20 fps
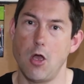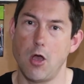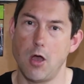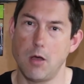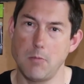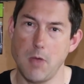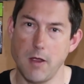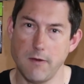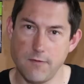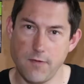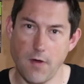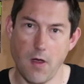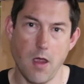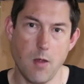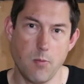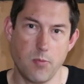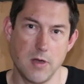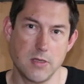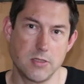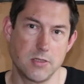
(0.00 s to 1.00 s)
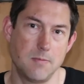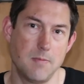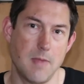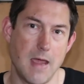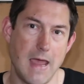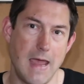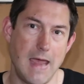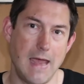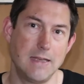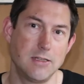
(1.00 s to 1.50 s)
on my Fire
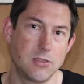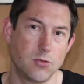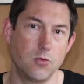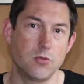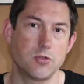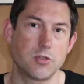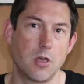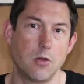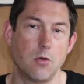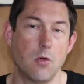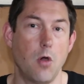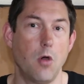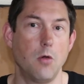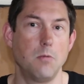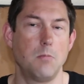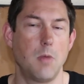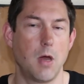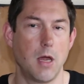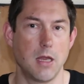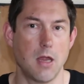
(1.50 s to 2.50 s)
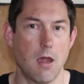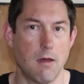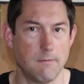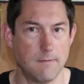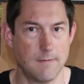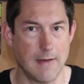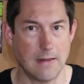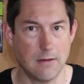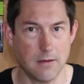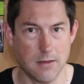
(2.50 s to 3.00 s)
Prism, and also on my
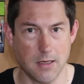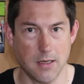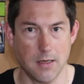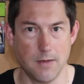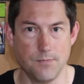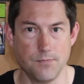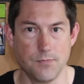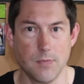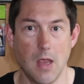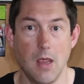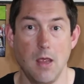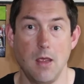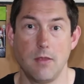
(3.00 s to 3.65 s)
Vulcan.